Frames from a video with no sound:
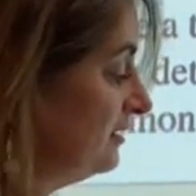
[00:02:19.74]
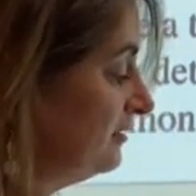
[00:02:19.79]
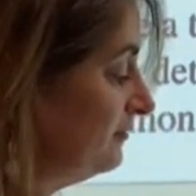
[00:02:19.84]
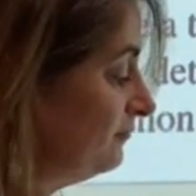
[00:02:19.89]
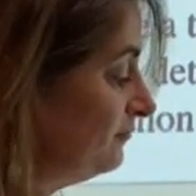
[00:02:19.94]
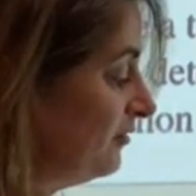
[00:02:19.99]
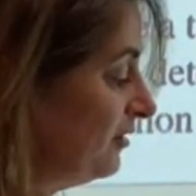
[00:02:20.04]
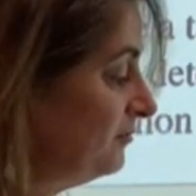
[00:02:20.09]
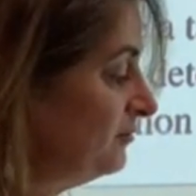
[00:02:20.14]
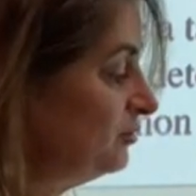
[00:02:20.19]

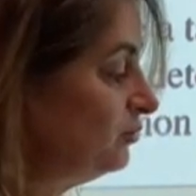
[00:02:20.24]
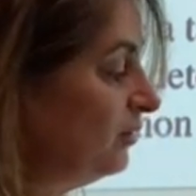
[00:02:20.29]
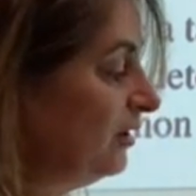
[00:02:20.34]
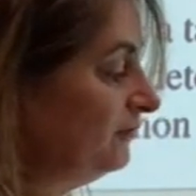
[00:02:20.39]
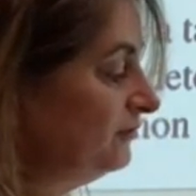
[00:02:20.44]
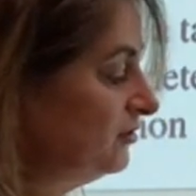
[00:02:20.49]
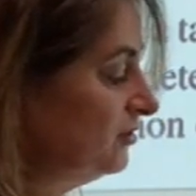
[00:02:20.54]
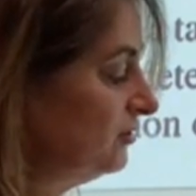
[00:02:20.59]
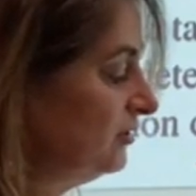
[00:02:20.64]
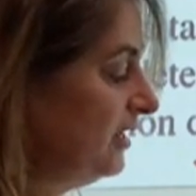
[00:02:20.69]
From
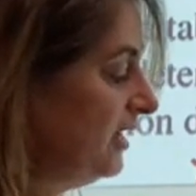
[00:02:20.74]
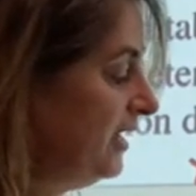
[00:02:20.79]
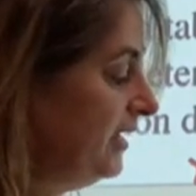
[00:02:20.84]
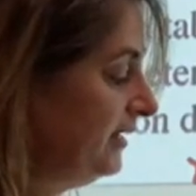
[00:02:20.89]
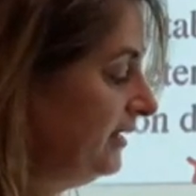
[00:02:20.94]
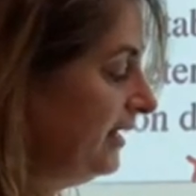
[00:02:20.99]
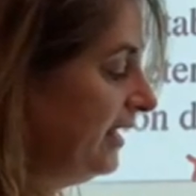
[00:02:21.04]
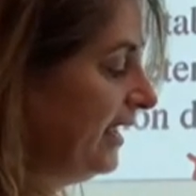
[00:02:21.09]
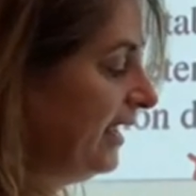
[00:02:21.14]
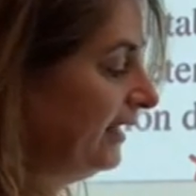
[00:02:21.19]
12 to
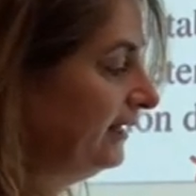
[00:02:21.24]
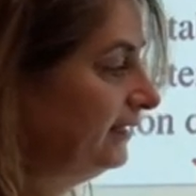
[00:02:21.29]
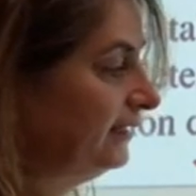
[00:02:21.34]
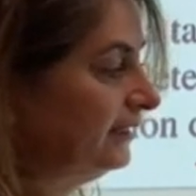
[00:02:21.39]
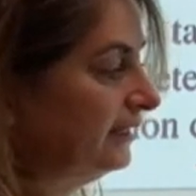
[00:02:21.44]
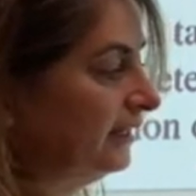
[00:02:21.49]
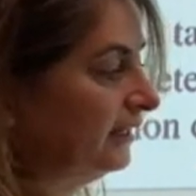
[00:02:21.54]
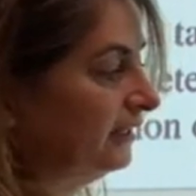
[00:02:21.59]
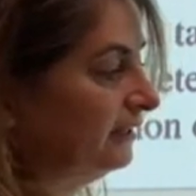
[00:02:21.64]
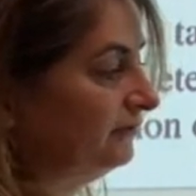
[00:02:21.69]
9, adding
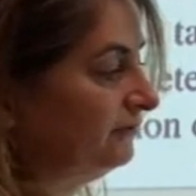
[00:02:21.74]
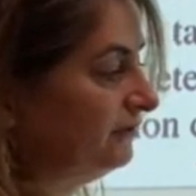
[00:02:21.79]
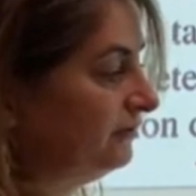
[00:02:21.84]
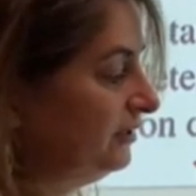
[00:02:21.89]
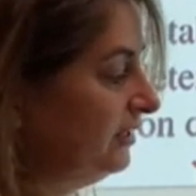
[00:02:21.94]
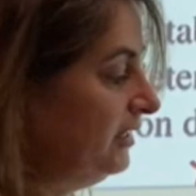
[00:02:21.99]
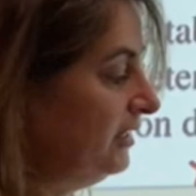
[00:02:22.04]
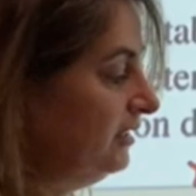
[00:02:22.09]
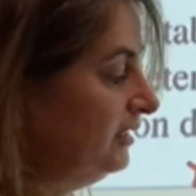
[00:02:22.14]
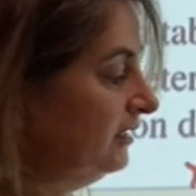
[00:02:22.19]

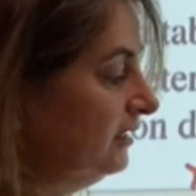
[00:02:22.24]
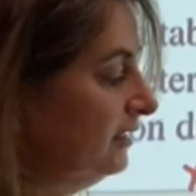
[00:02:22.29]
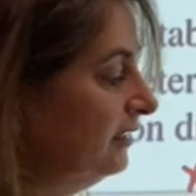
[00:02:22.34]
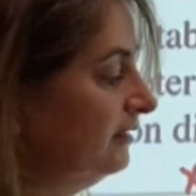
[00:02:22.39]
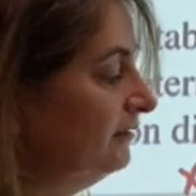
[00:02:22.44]
-3.